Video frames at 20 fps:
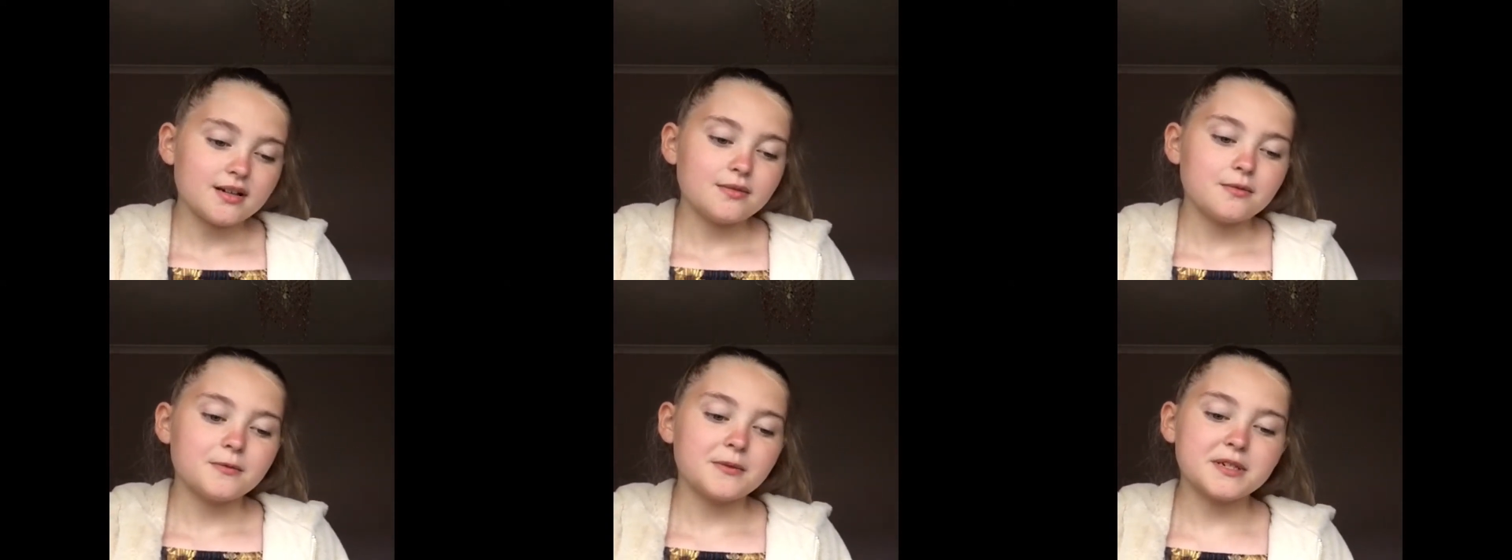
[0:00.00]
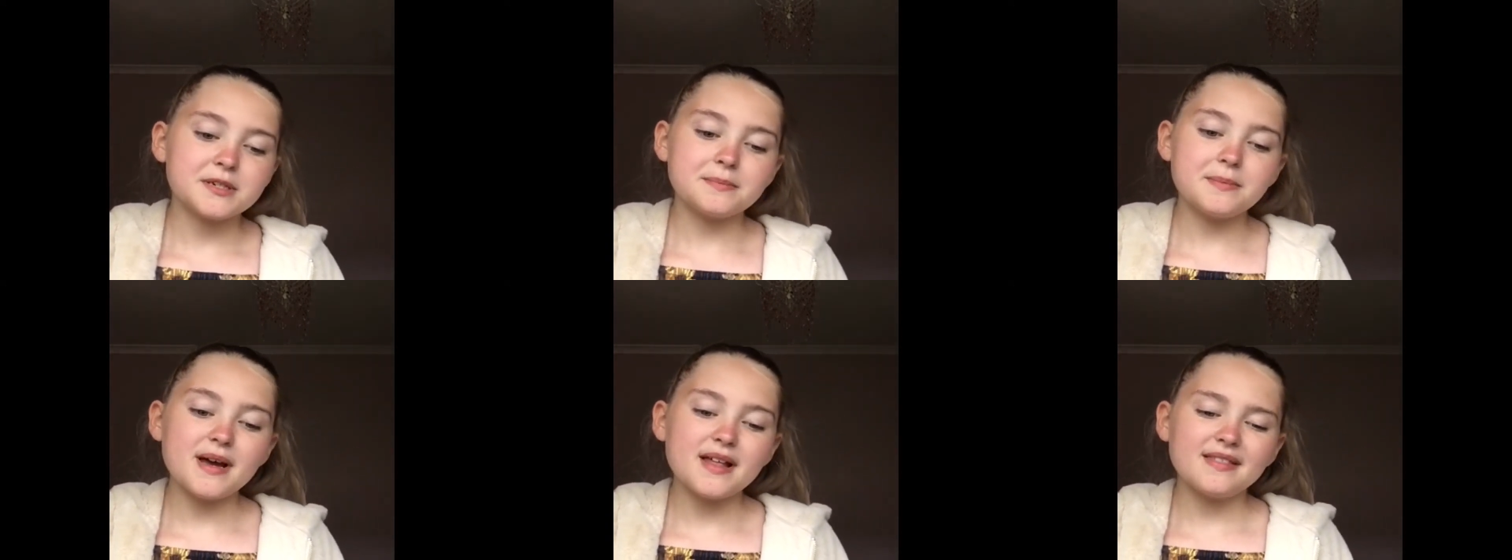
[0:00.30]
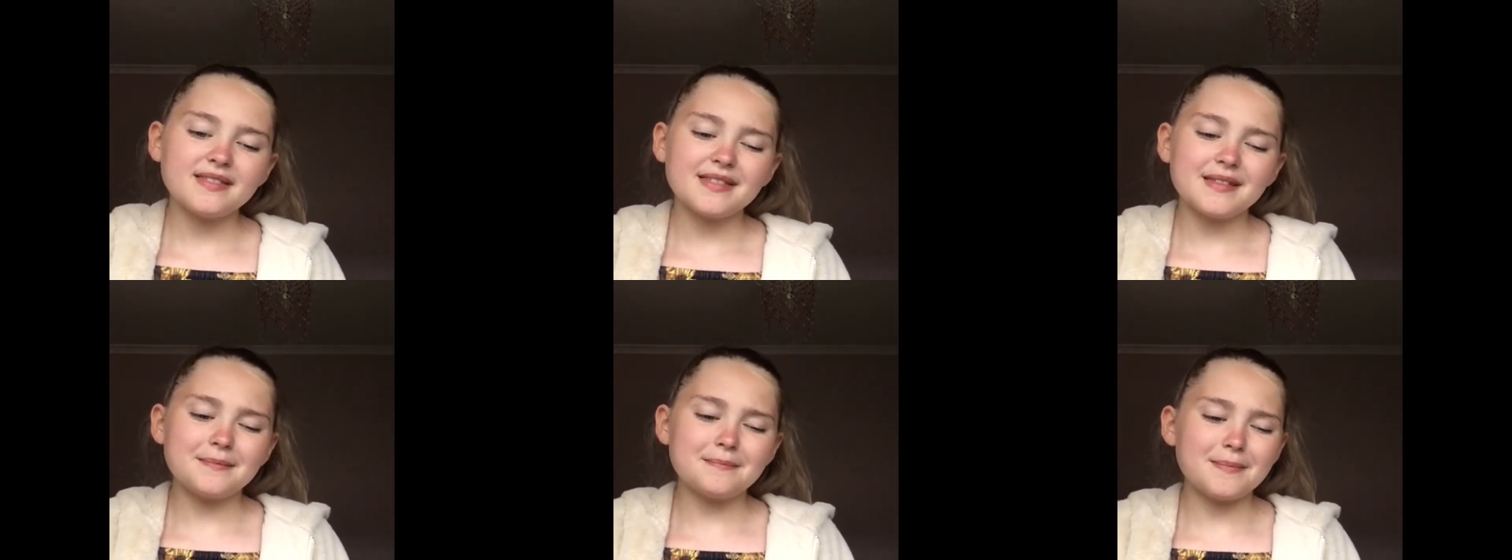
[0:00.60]
which meant
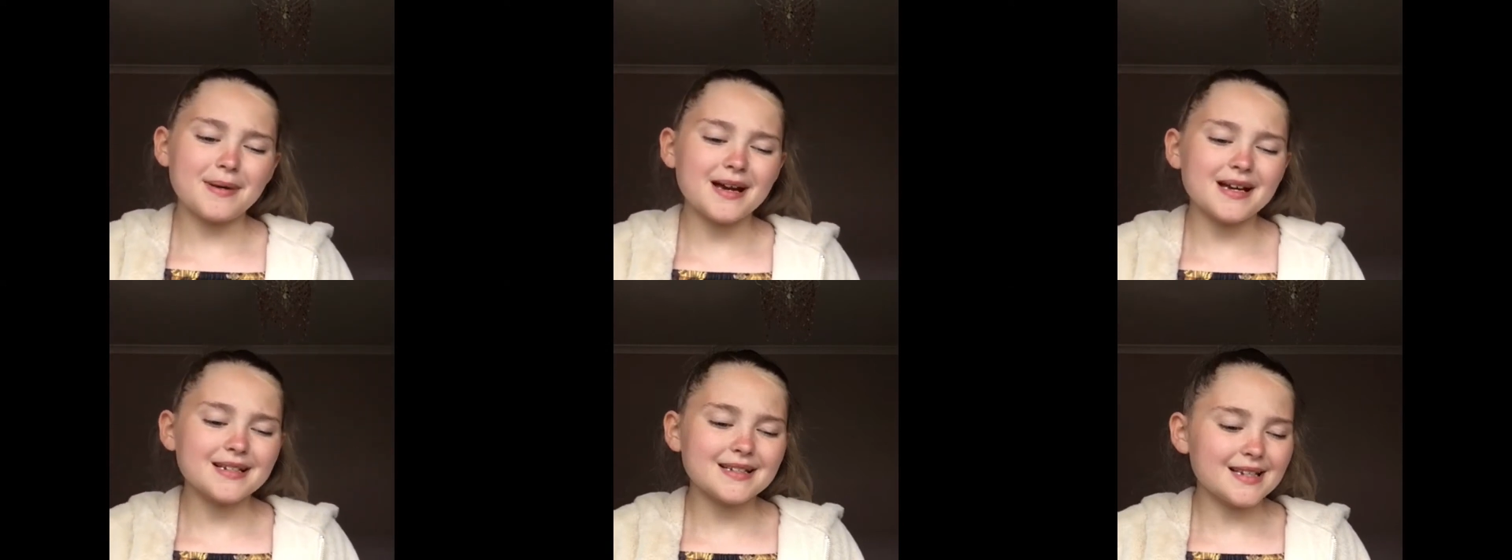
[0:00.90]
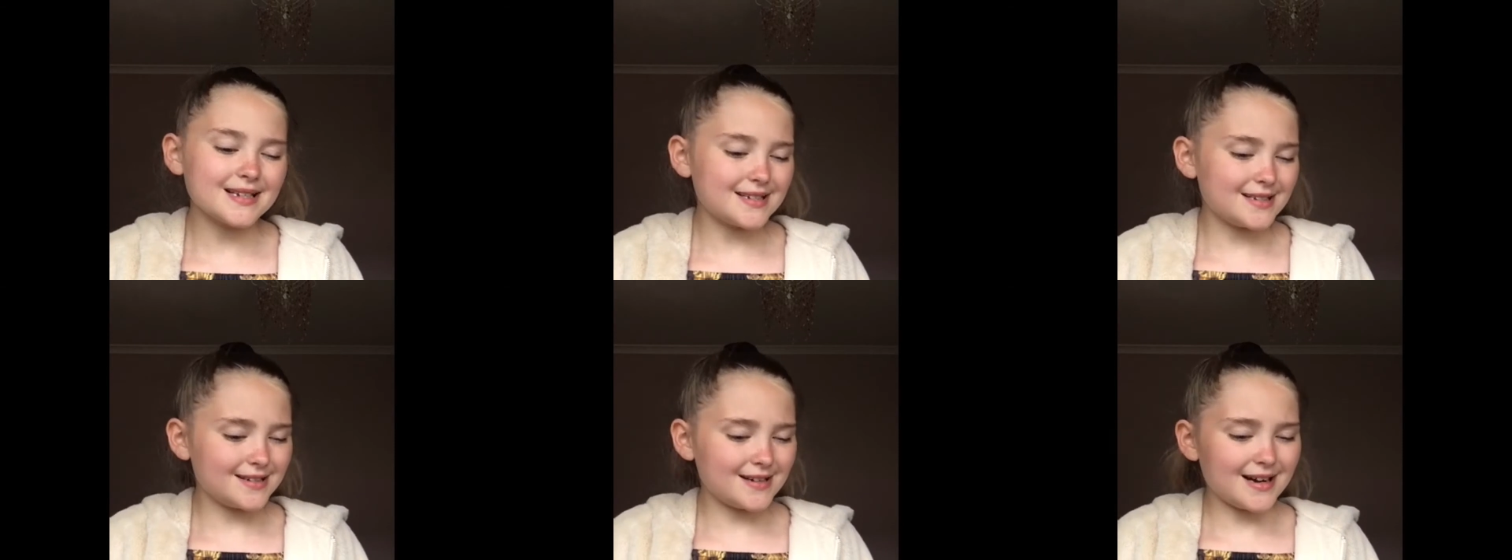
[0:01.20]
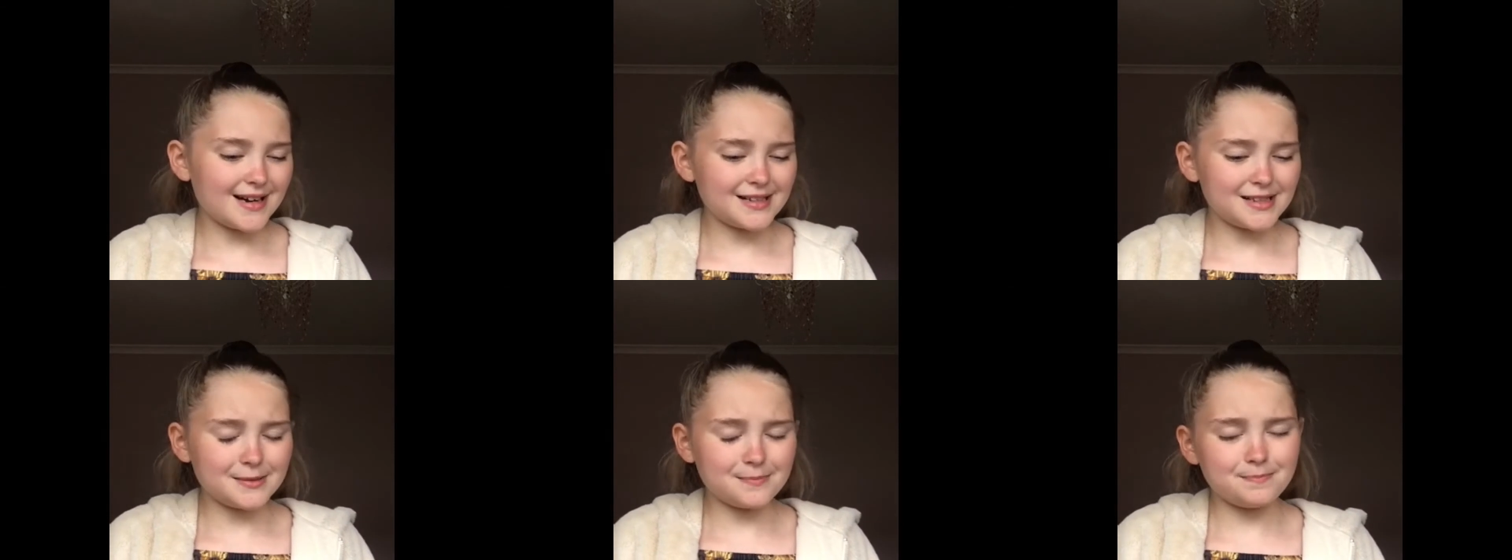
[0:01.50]
that my sister
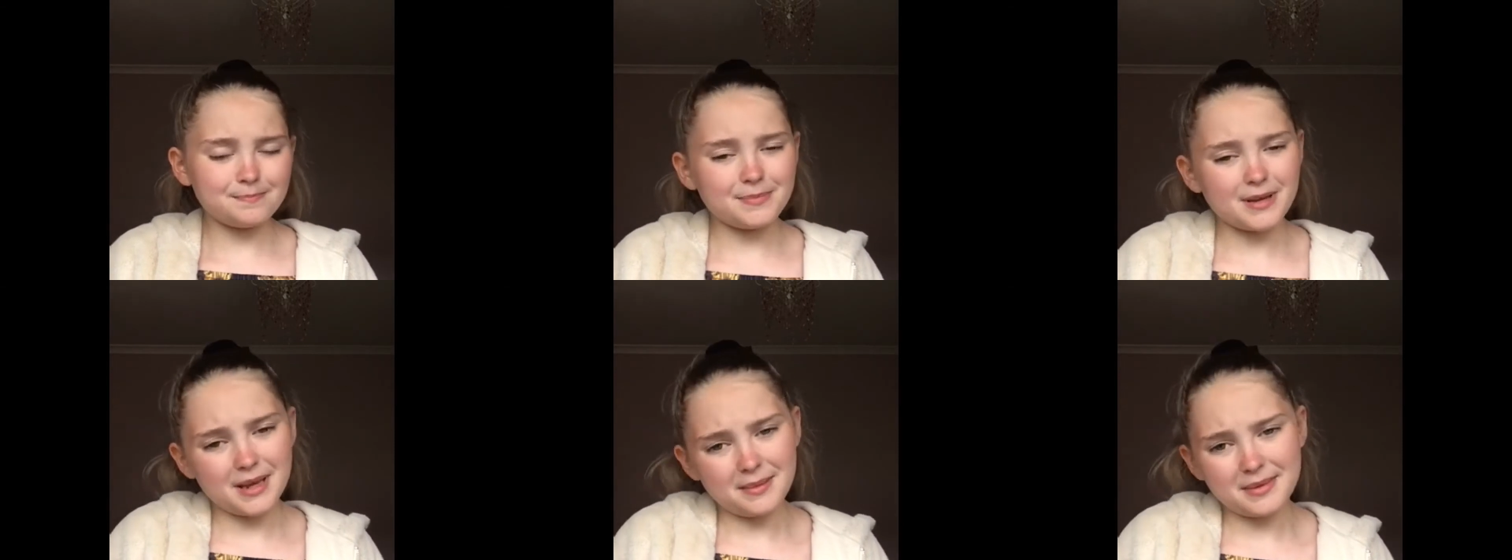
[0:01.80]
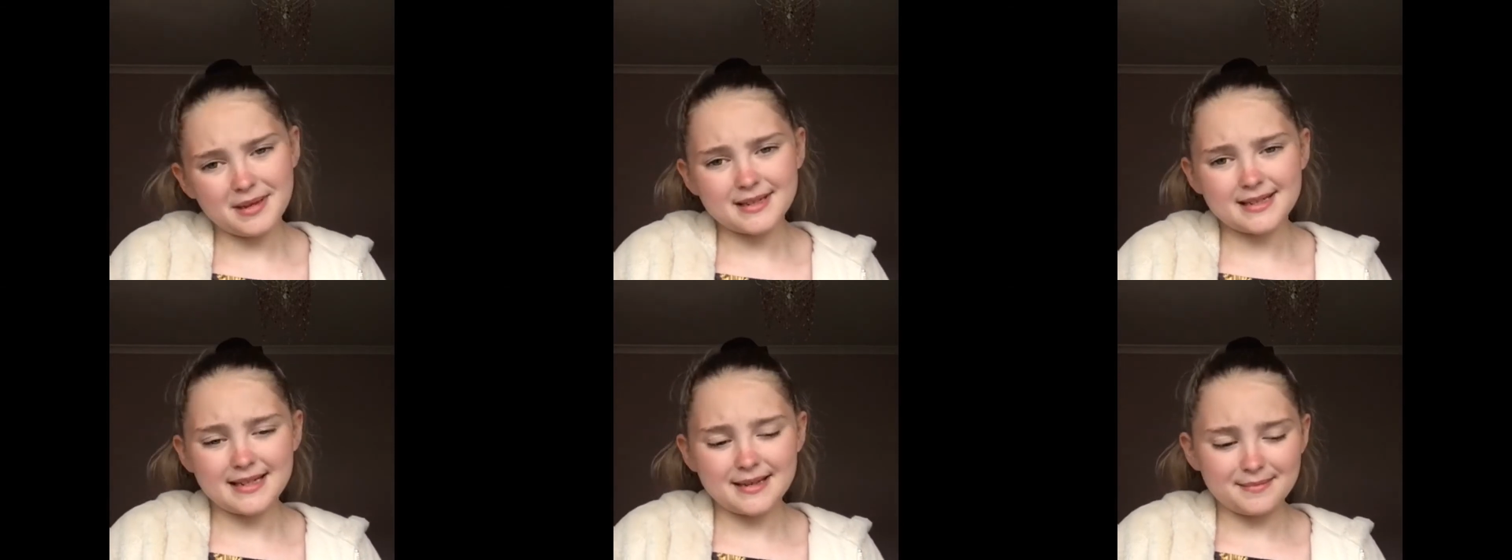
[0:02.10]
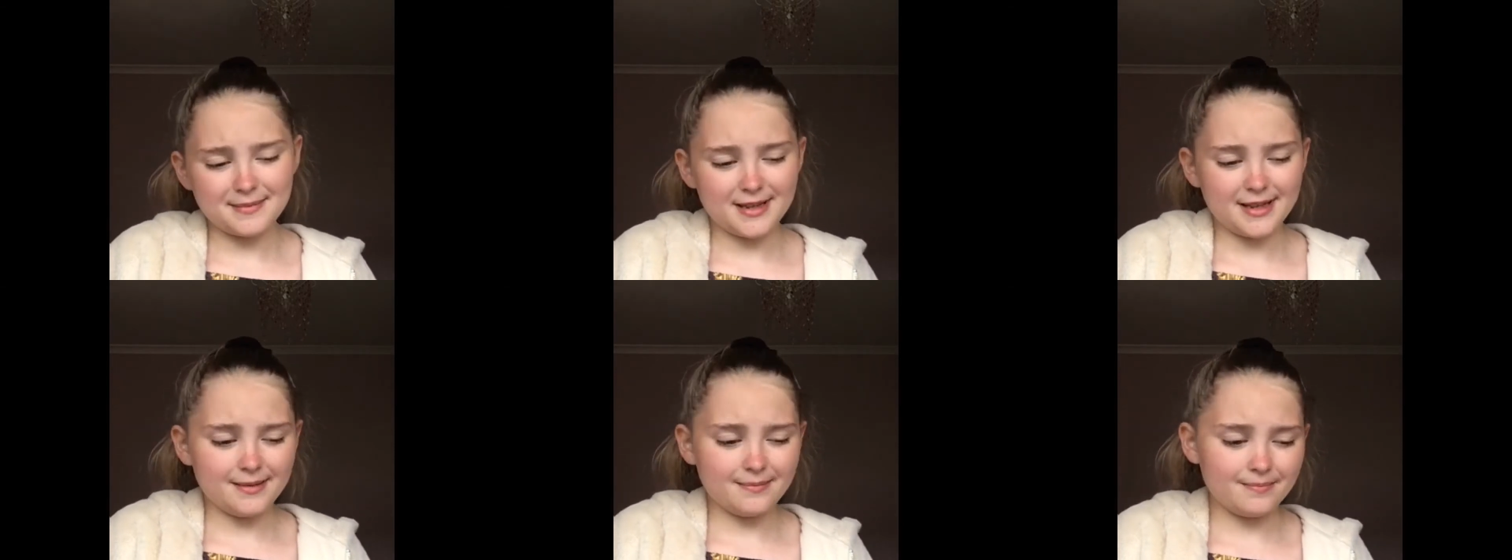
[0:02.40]
had to babysit
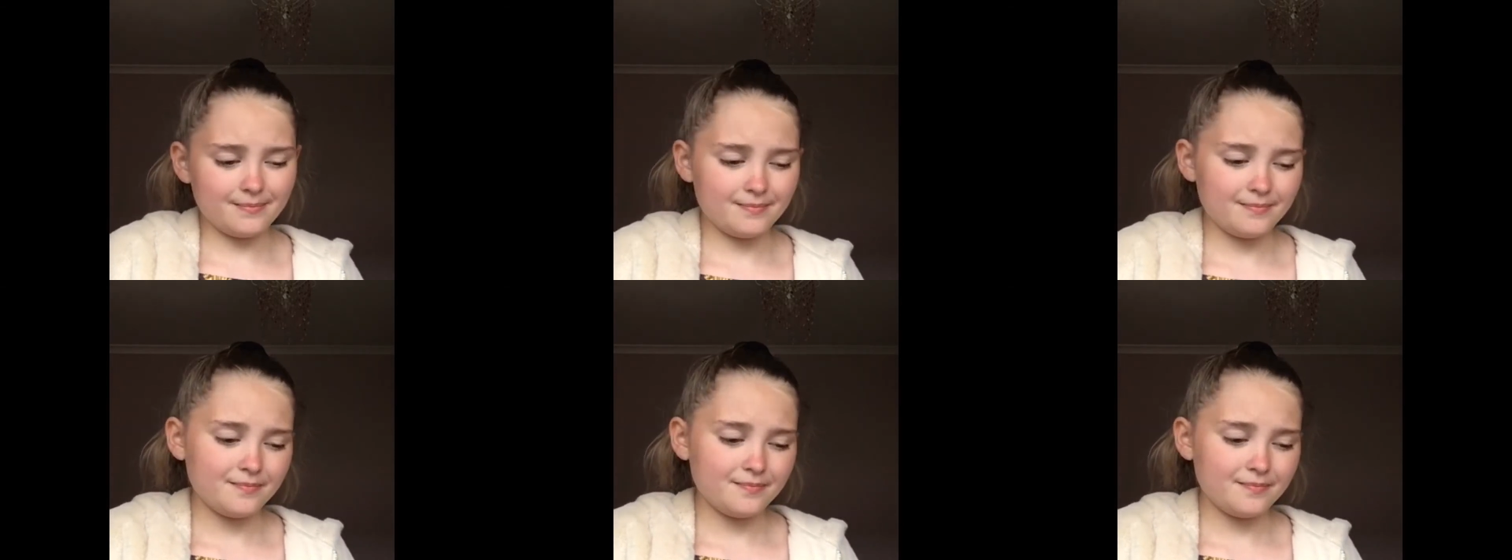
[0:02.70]
me.